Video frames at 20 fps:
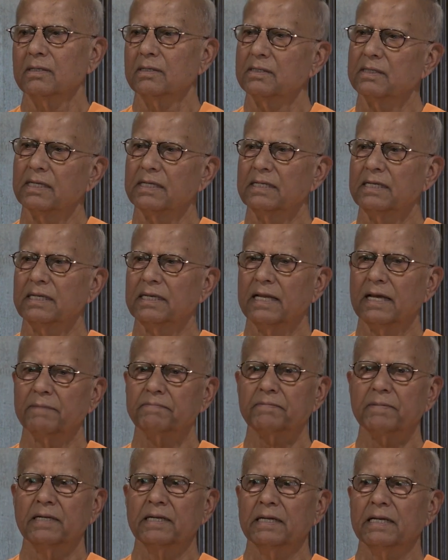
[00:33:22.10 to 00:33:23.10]
Then he
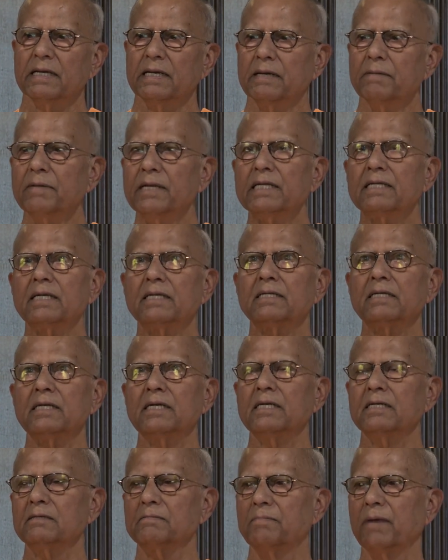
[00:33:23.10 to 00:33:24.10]
left. Immediately
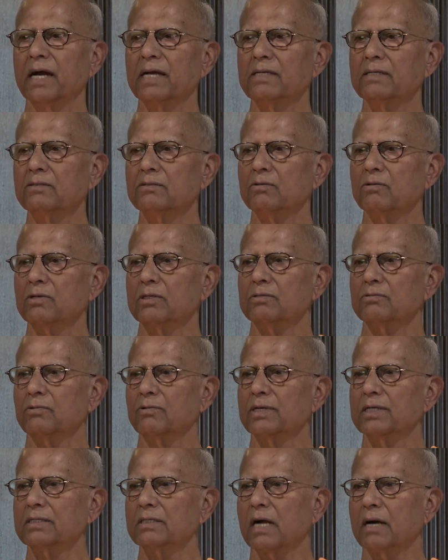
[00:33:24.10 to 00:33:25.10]
his mind
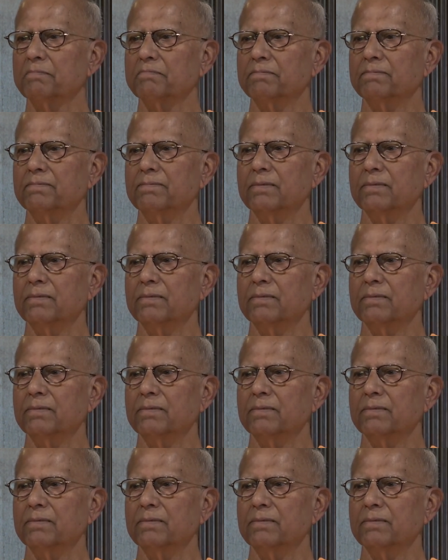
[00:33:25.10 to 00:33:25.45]
went up.